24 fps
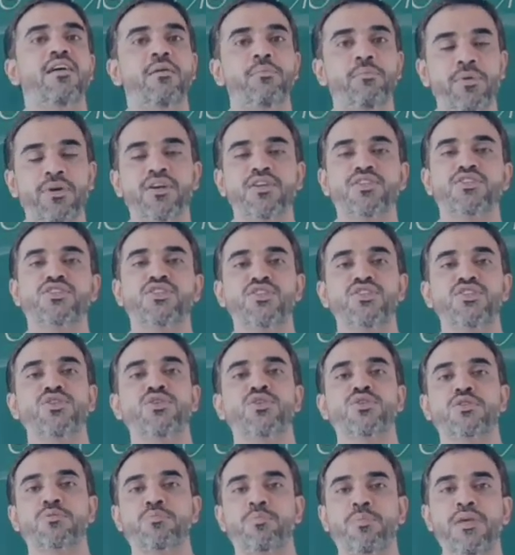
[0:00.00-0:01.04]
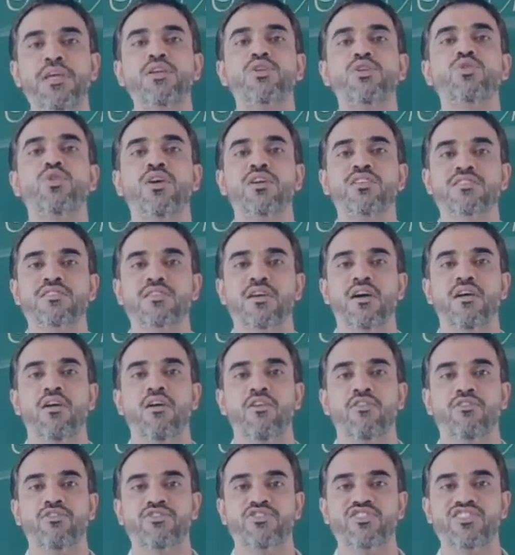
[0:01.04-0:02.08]
a person to speak to us
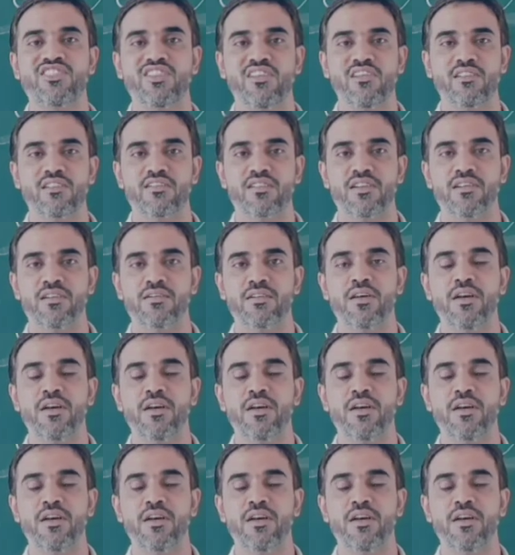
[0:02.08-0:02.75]
of children,